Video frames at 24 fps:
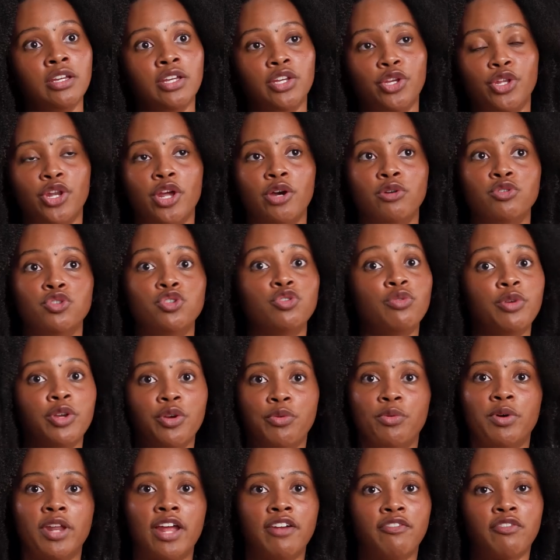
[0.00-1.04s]
you know,
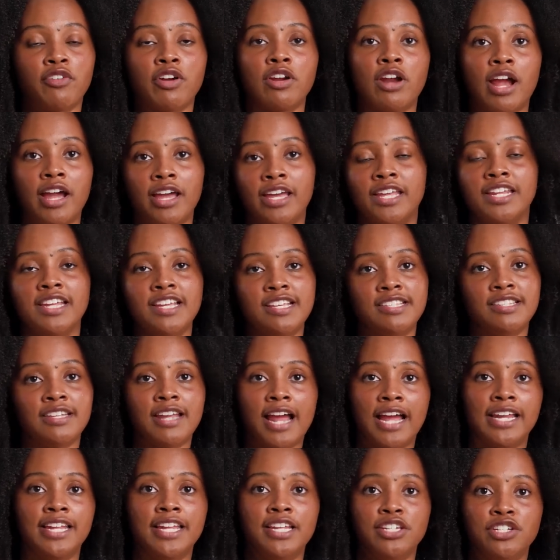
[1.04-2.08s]
doing whatever it is that
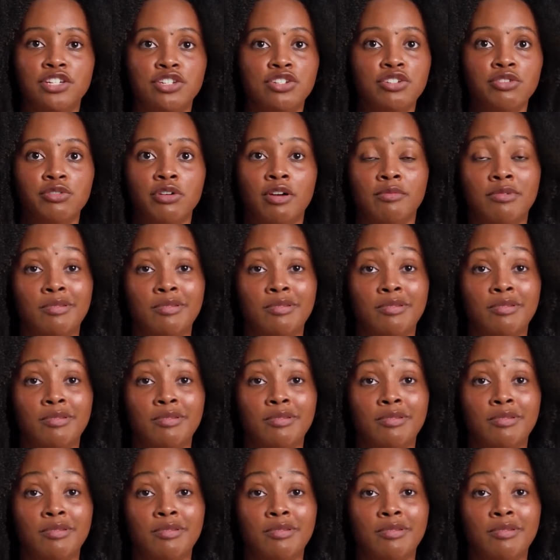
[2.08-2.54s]
I need to do,